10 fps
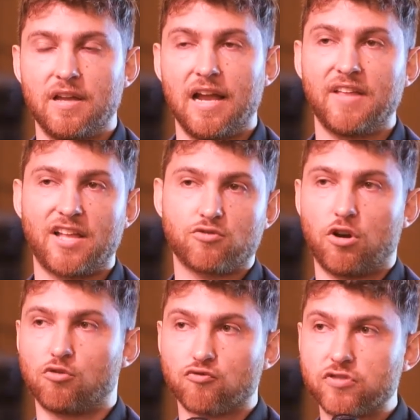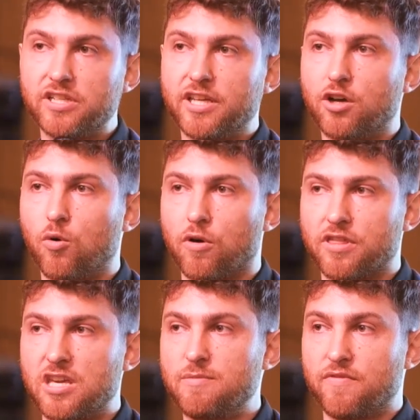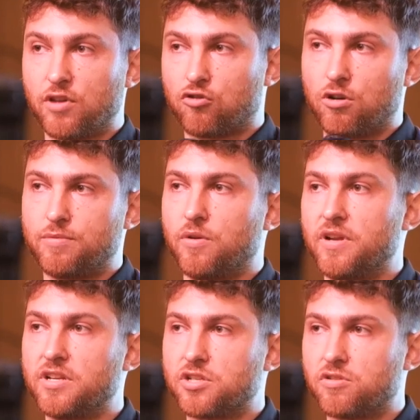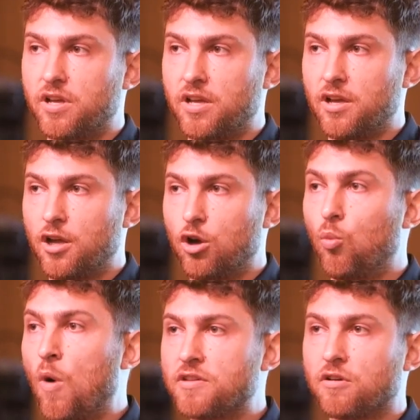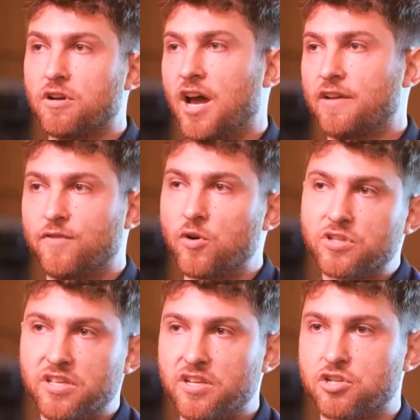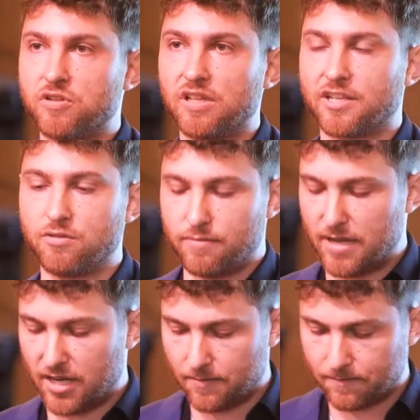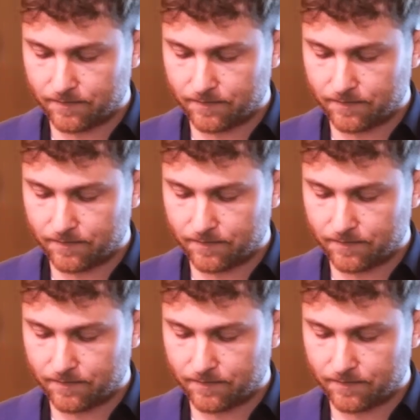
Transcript: And that's a really core theme of the crypto industry, whether or not folks in the industry like to admit it.